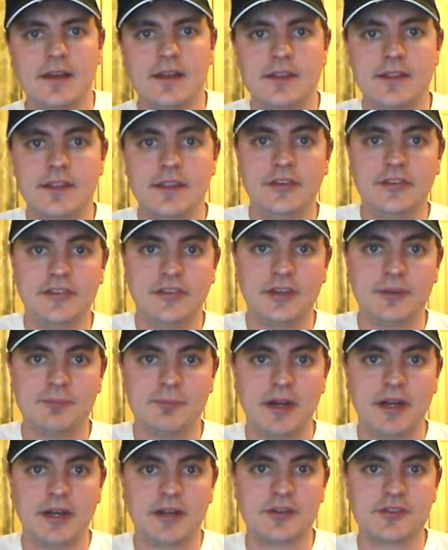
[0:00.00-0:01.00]
This,
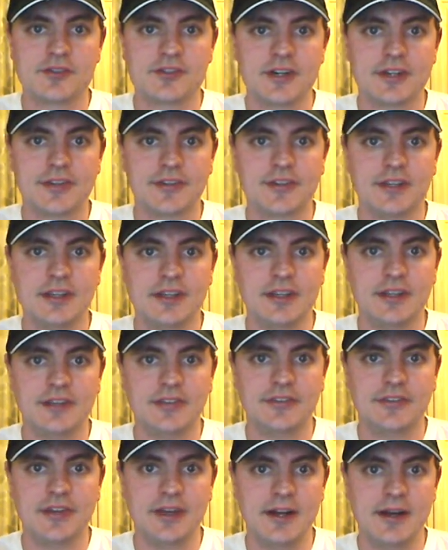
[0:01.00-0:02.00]
by contrast,
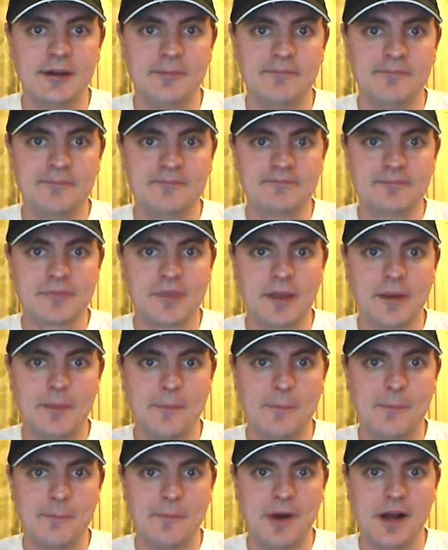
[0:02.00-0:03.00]
is
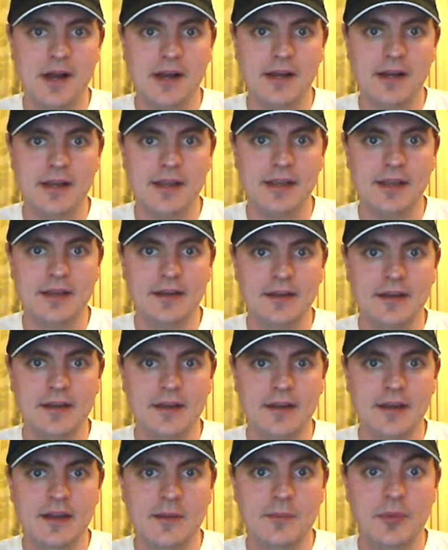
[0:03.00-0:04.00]
my
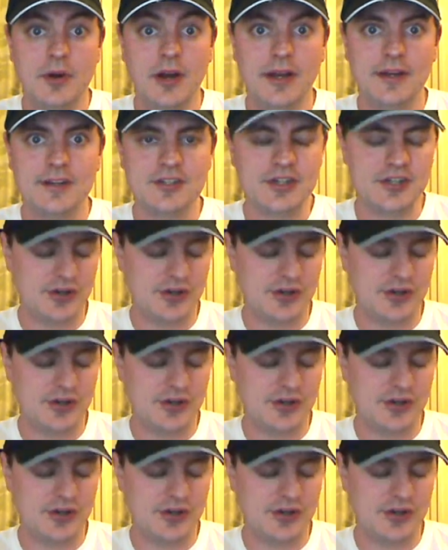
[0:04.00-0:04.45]
pride and